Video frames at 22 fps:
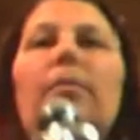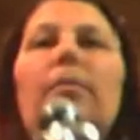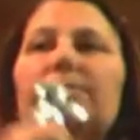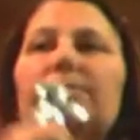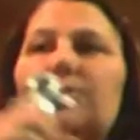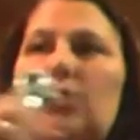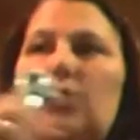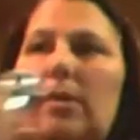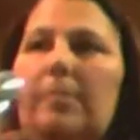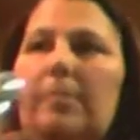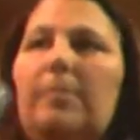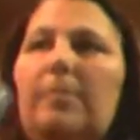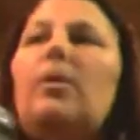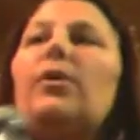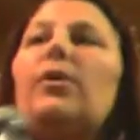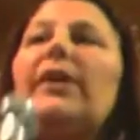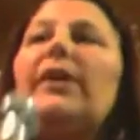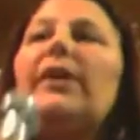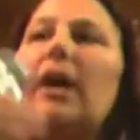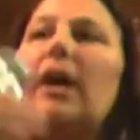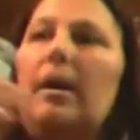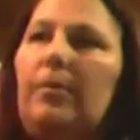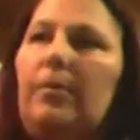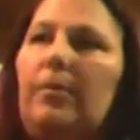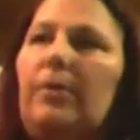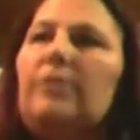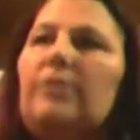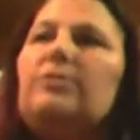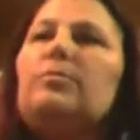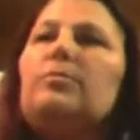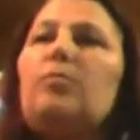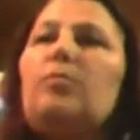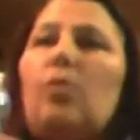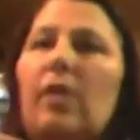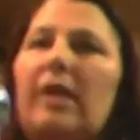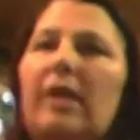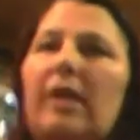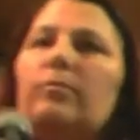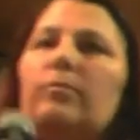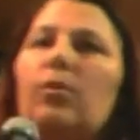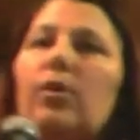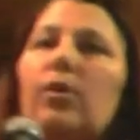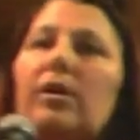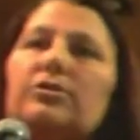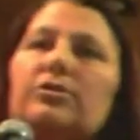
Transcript: start promoting upwards more and more.